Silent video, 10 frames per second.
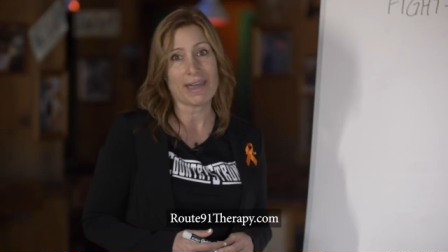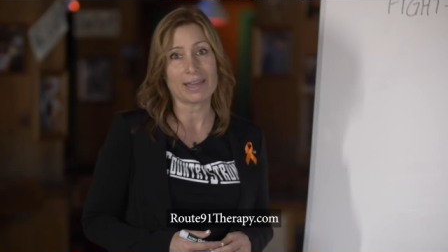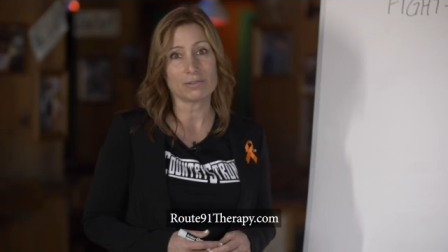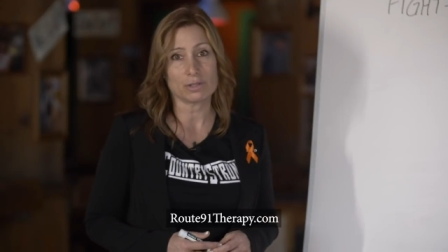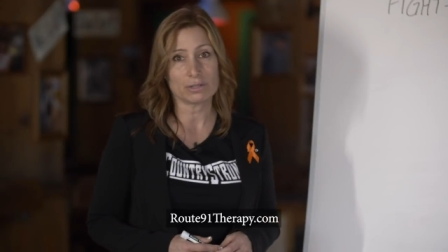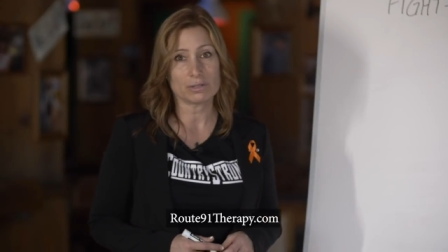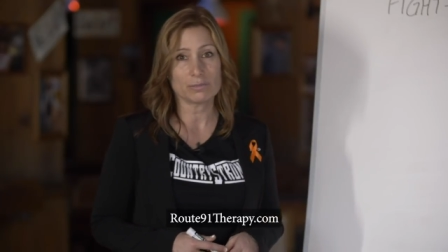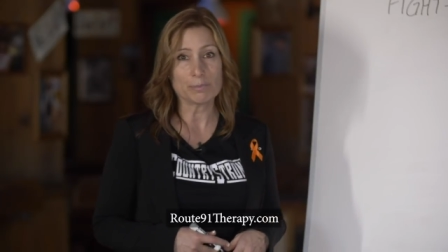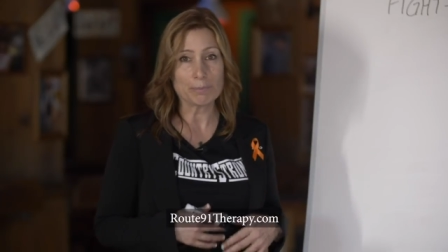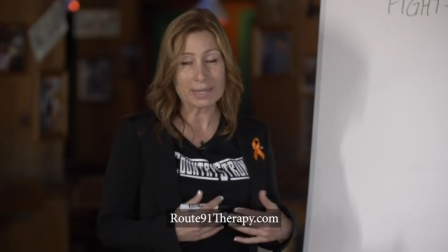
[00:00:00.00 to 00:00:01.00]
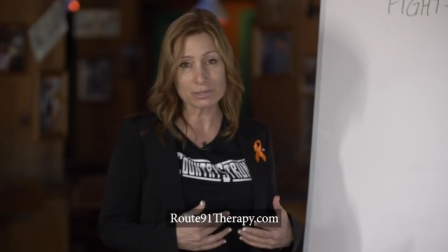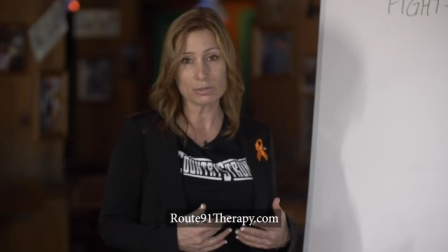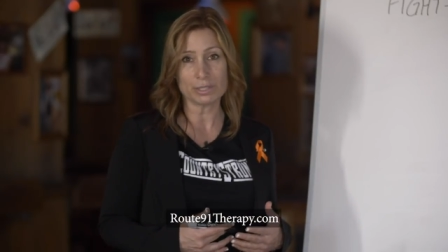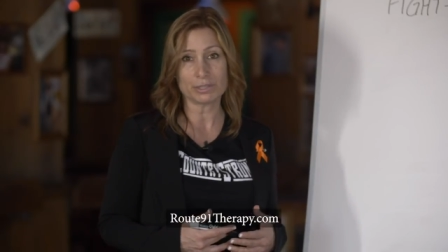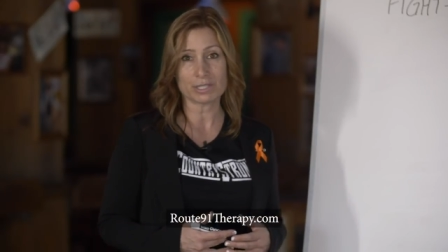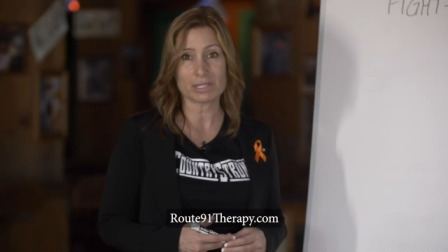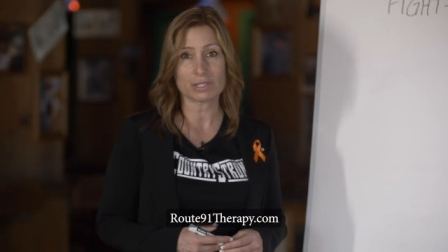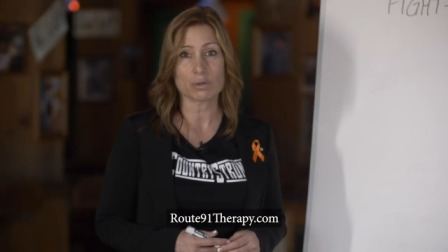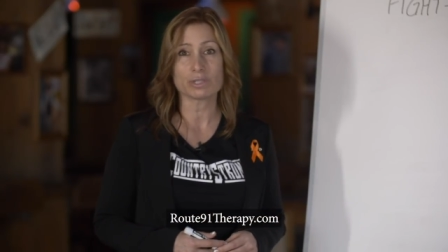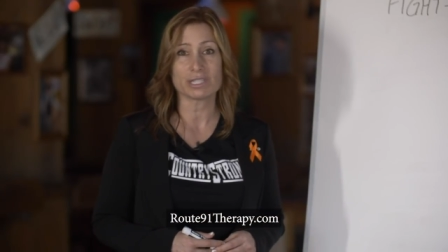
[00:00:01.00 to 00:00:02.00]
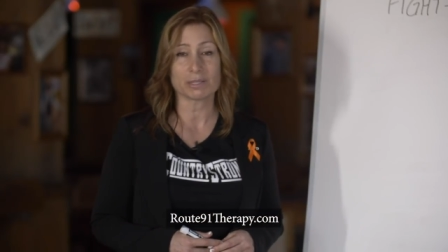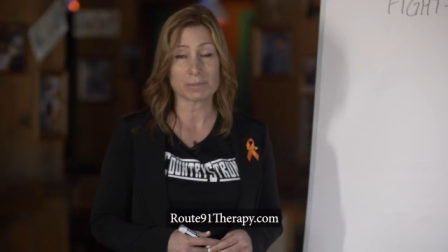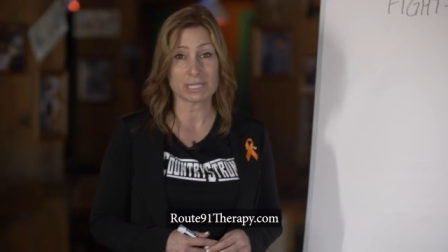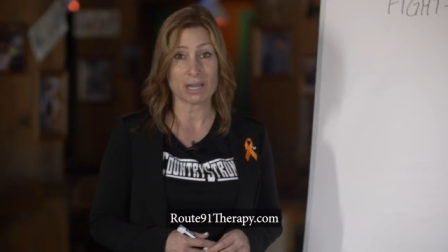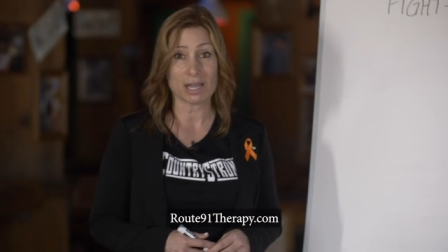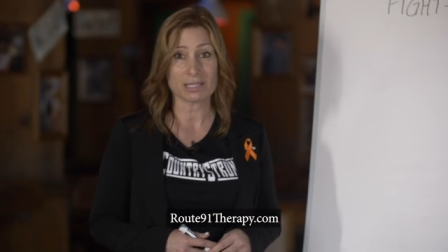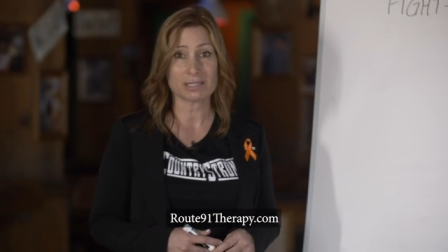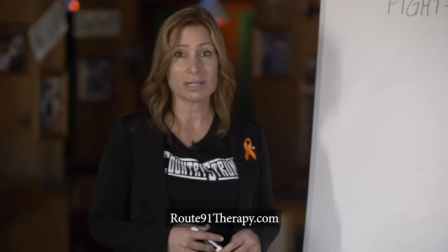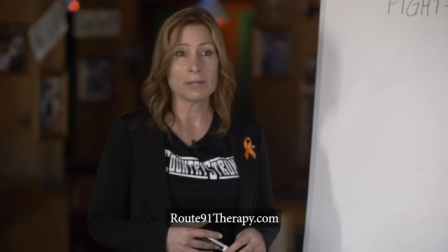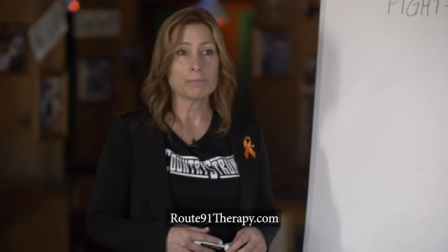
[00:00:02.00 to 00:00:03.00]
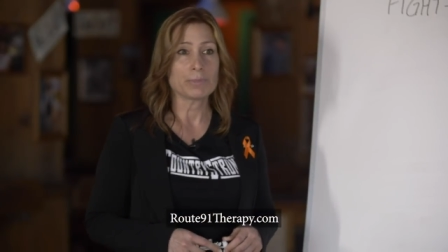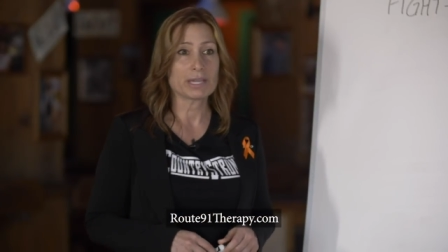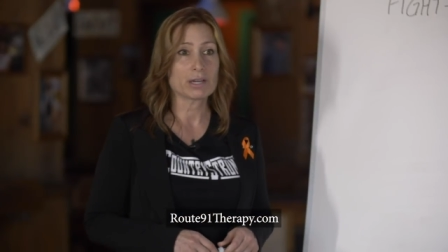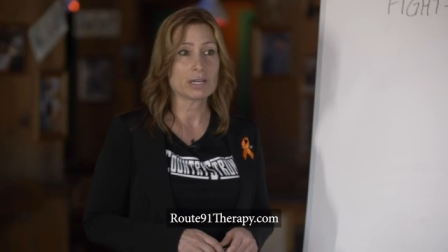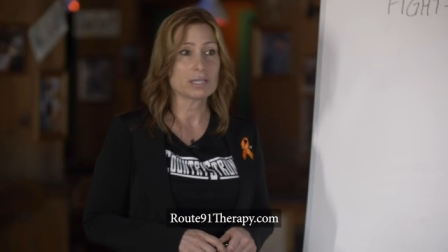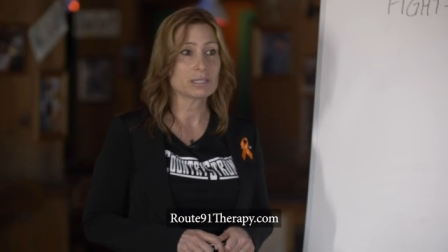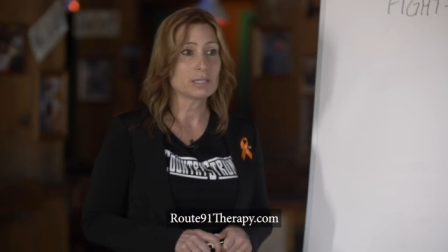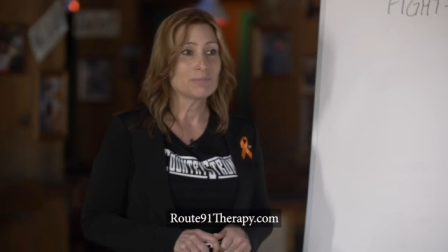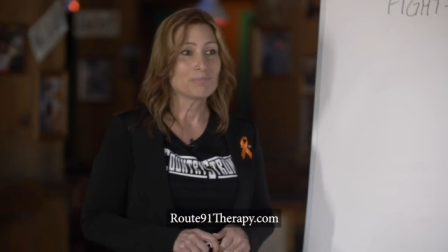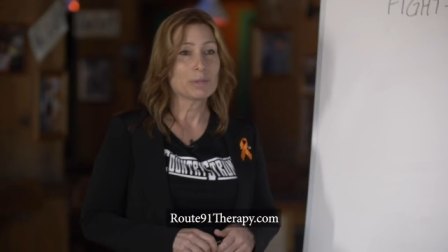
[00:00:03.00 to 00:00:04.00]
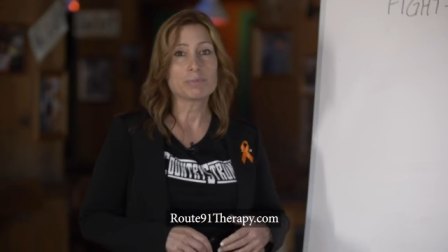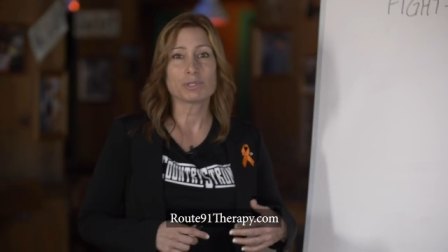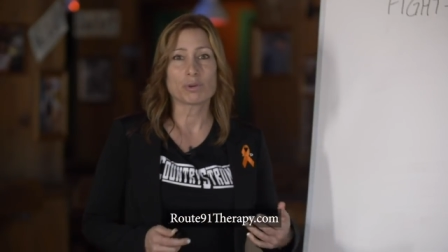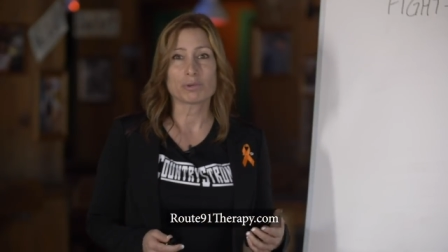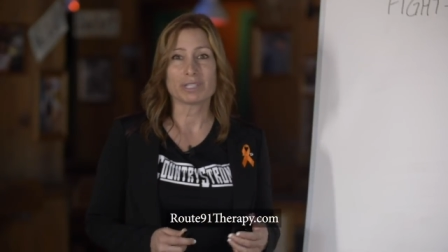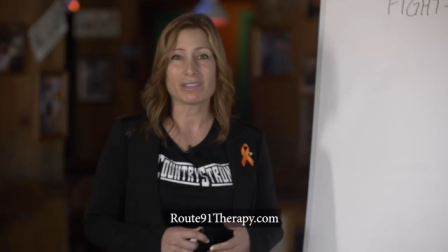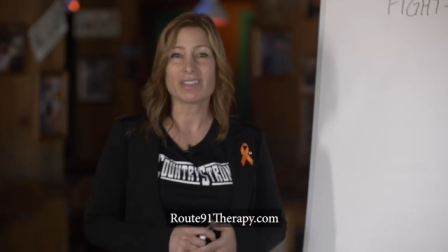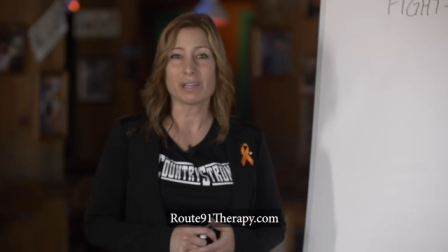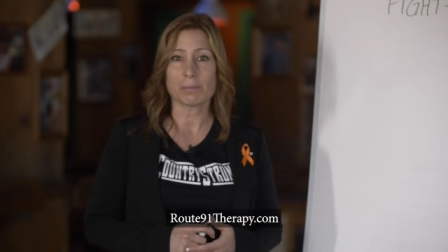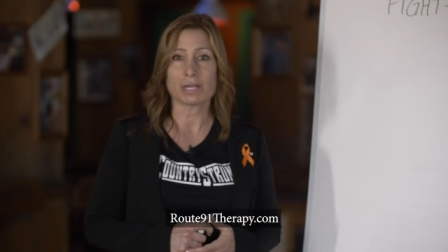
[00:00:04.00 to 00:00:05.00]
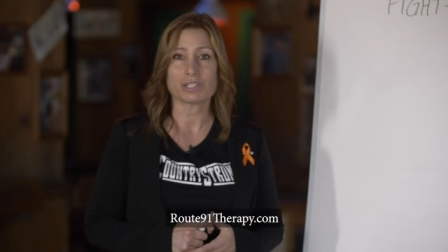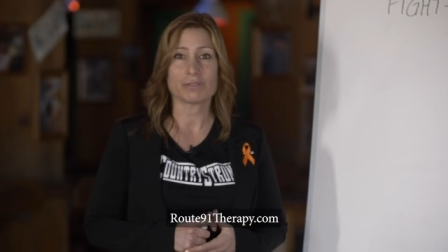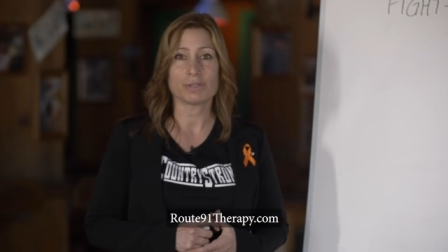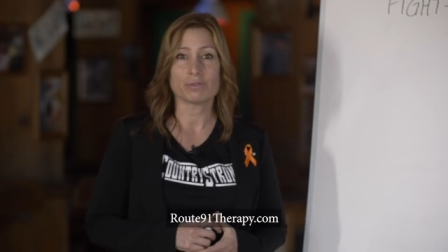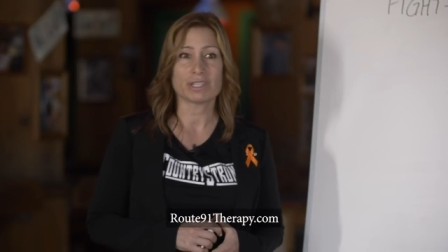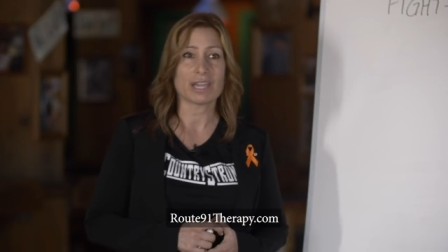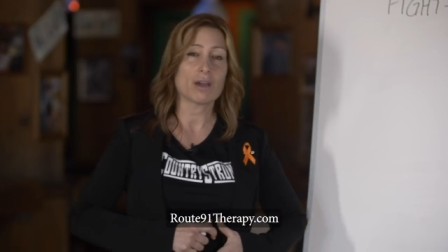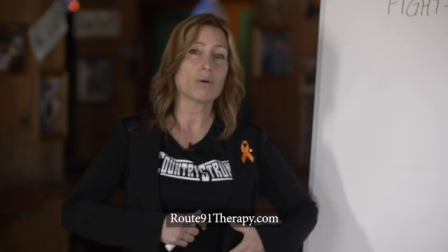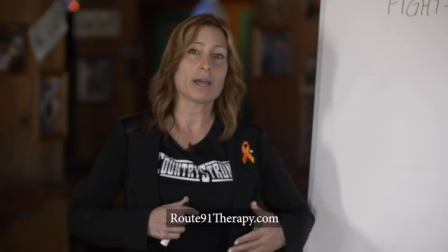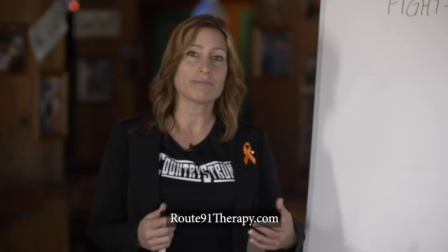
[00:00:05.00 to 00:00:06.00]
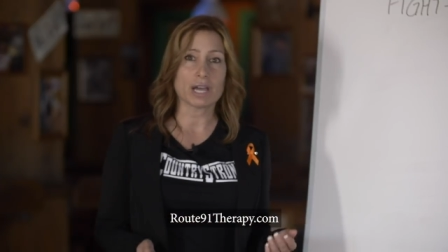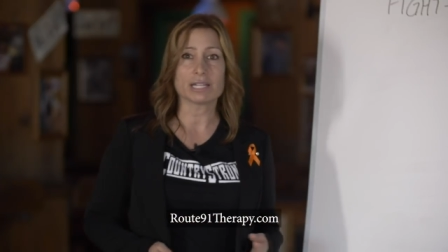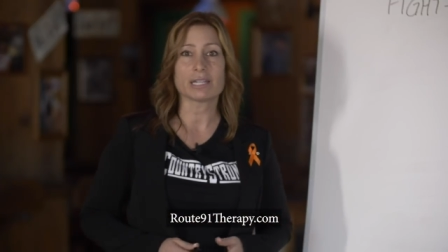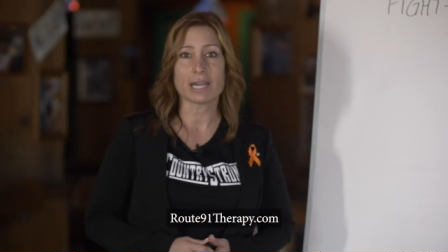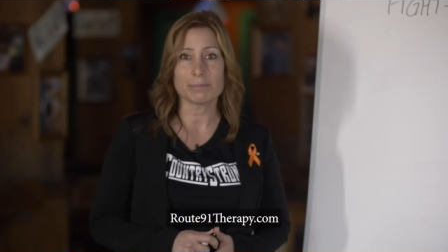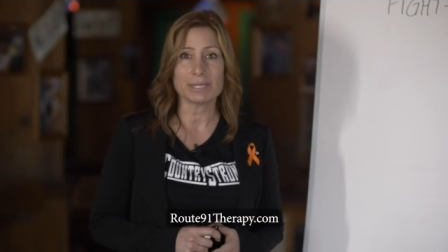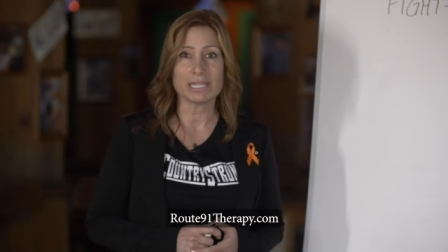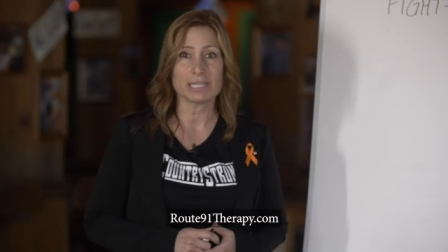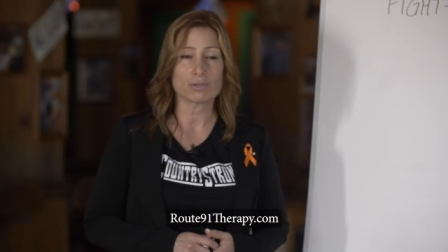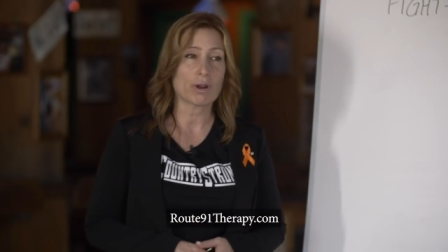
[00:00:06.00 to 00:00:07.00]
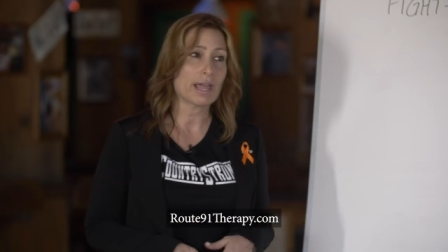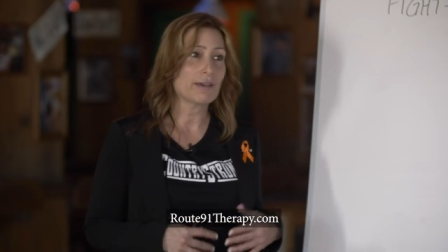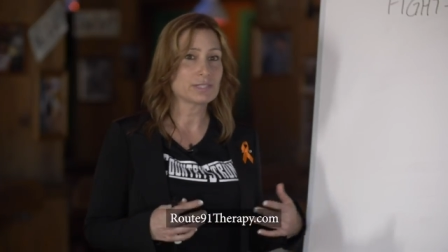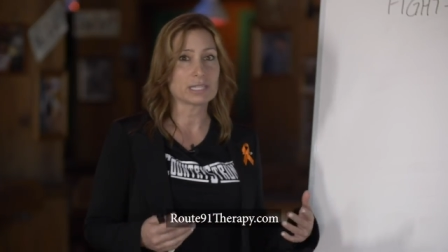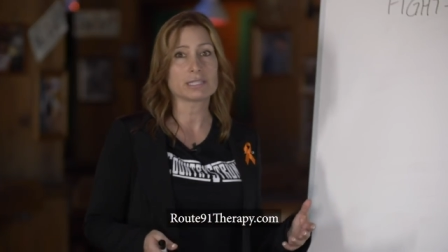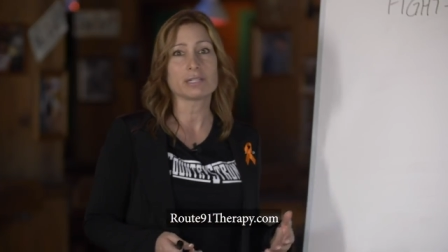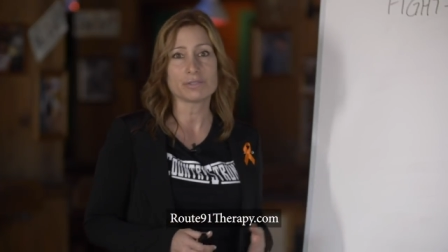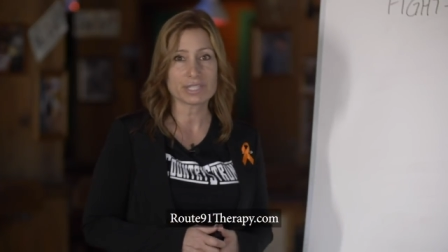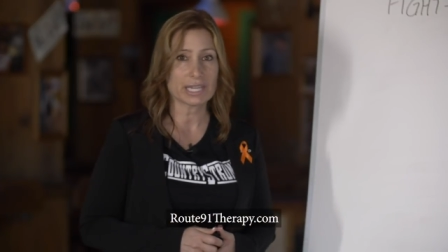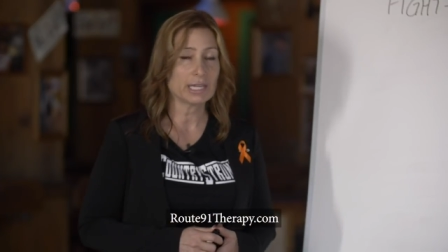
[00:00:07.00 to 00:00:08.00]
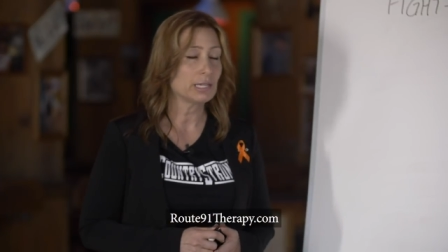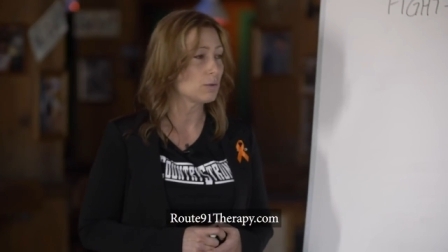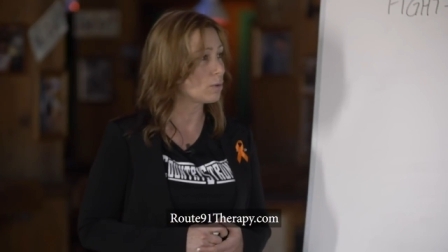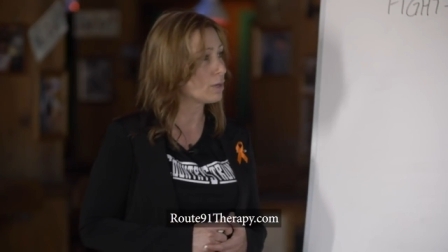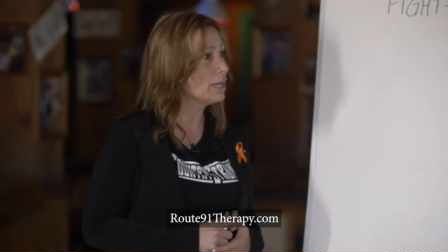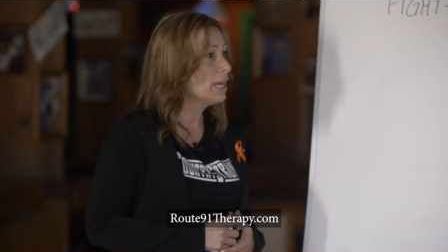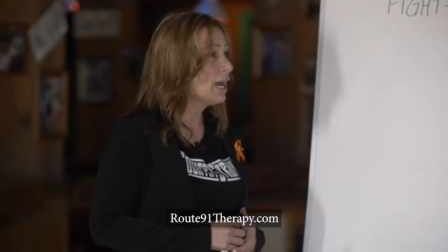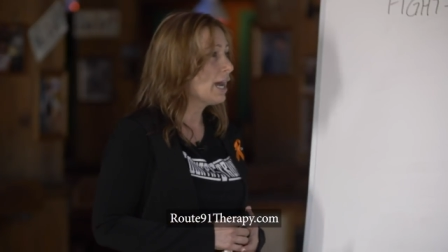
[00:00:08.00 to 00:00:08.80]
that mental illness is so stigmatized because people don't really think much if you say, oh, I've got diabetes or I have sensitive skin or